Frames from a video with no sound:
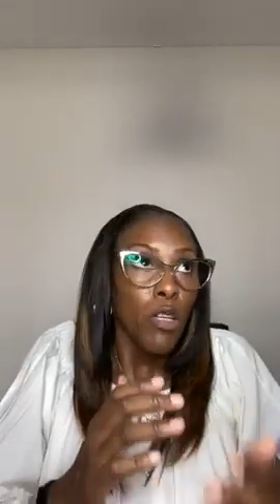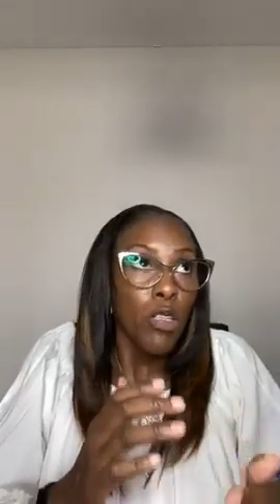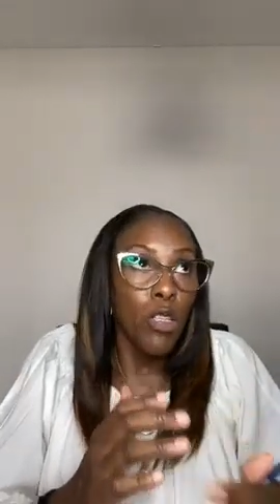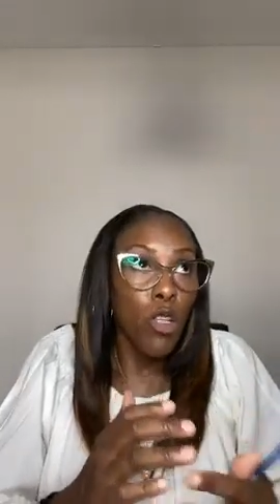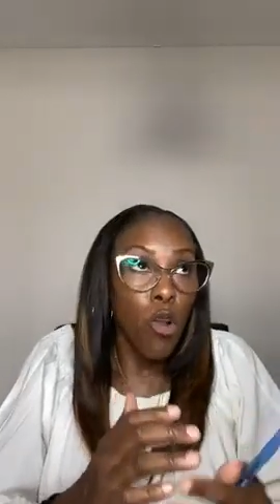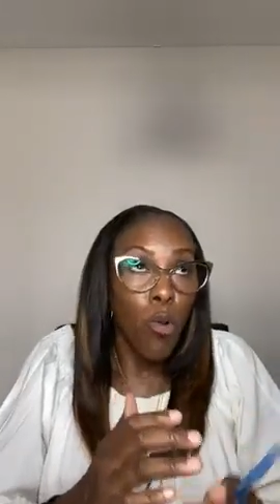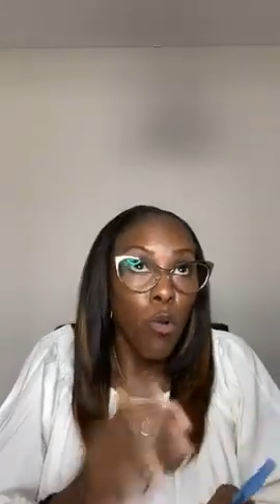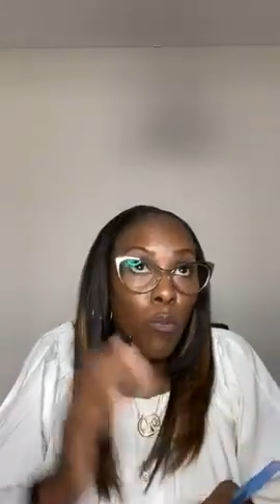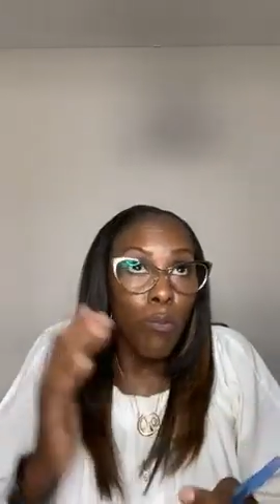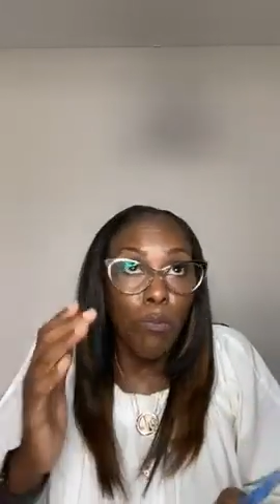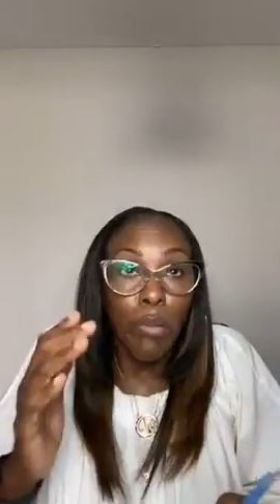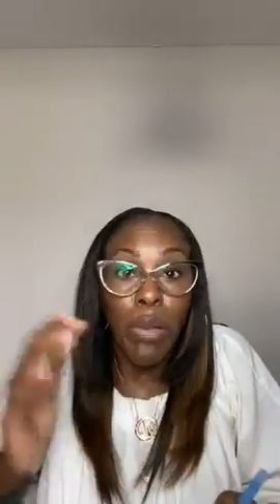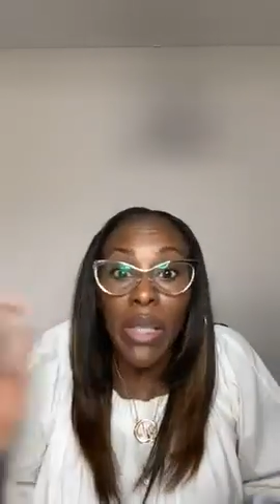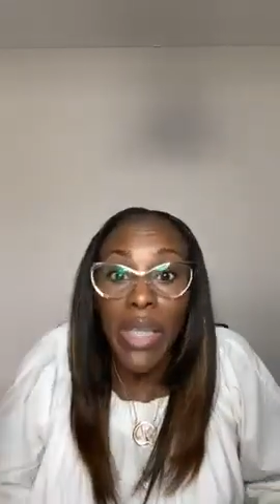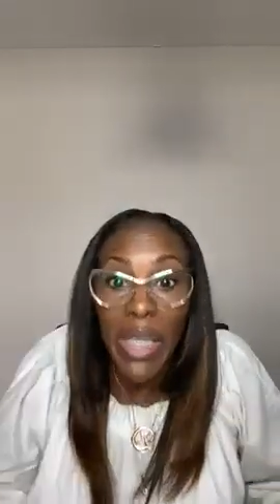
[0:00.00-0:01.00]
you know,
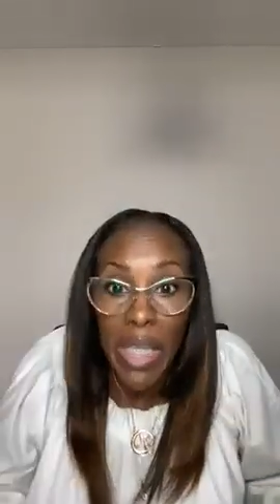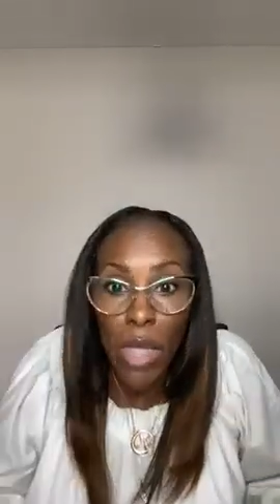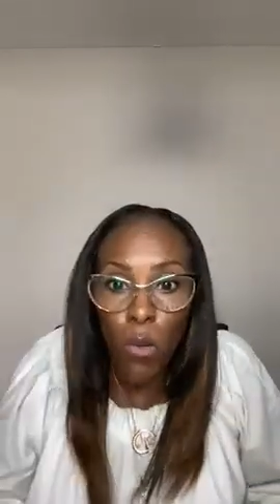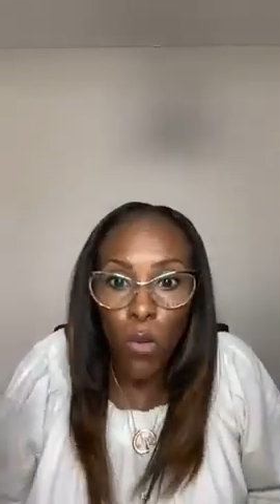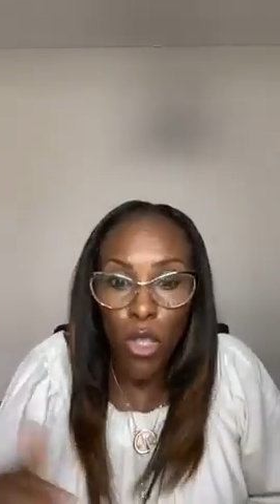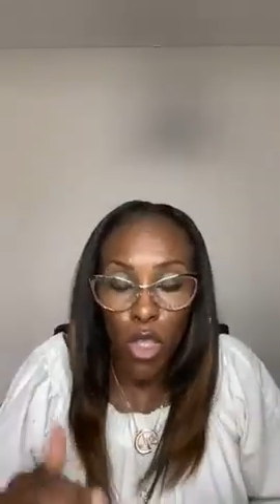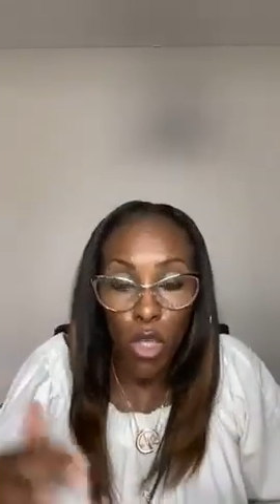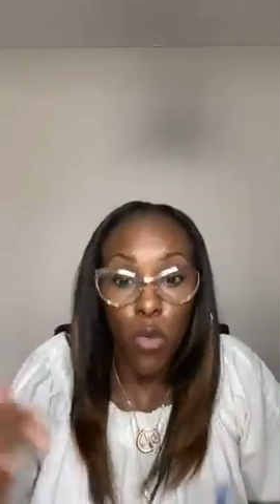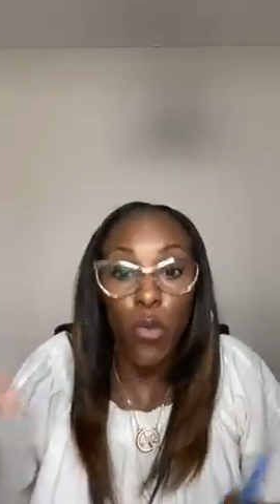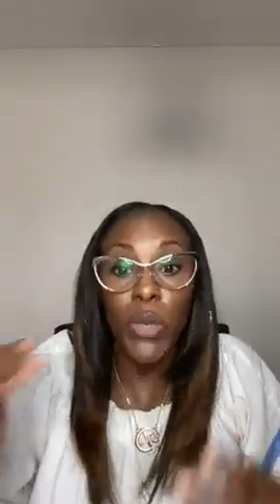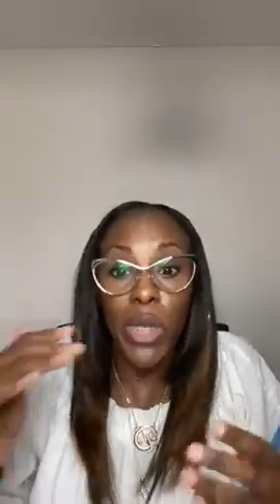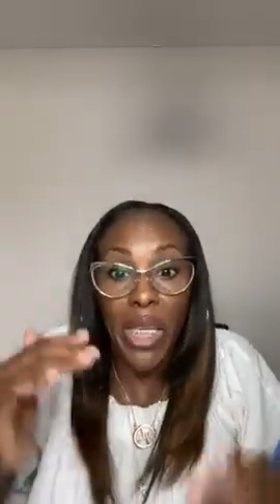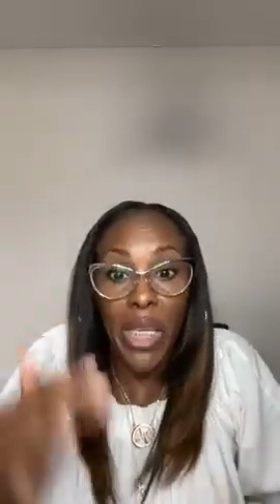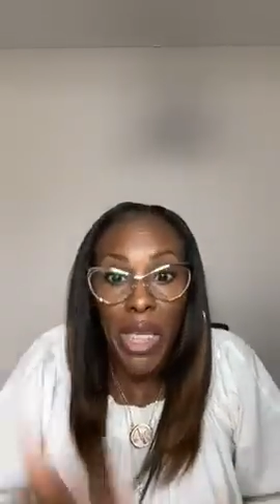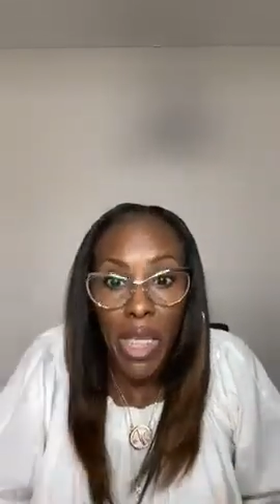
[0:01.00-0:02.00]
pleading with you
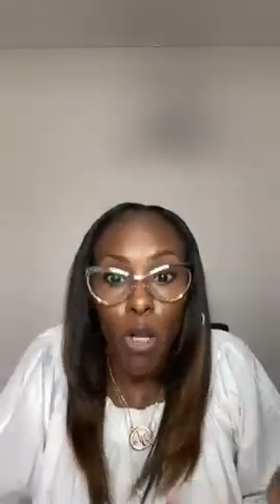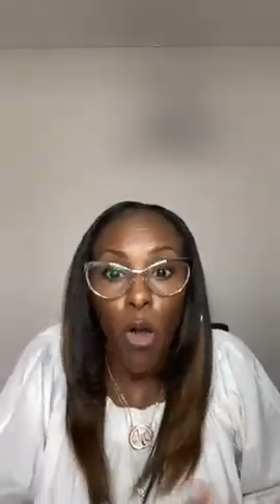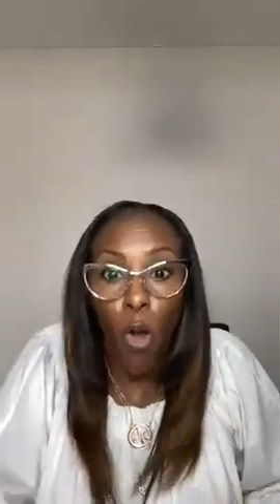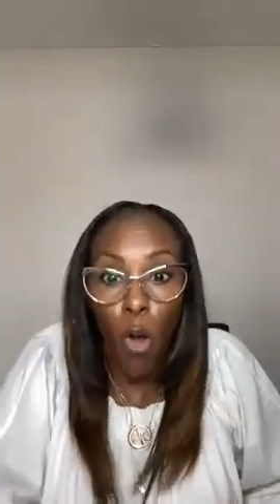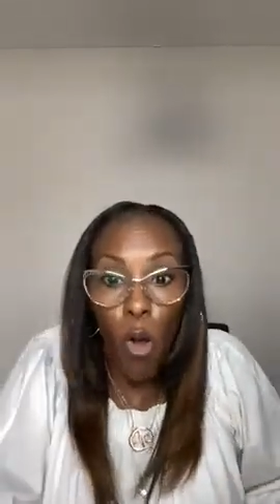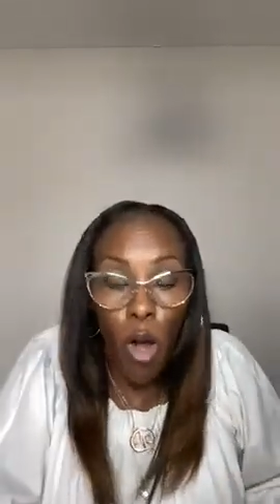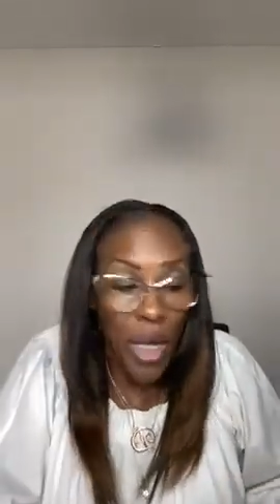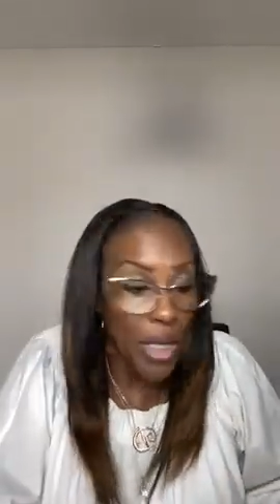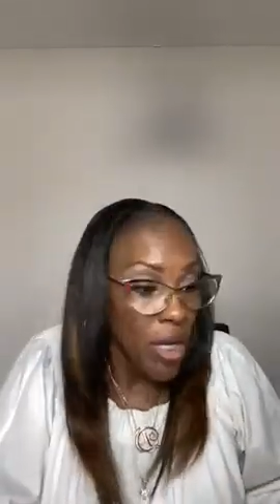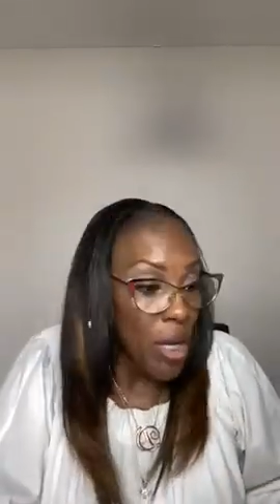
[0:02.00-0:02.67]
to get on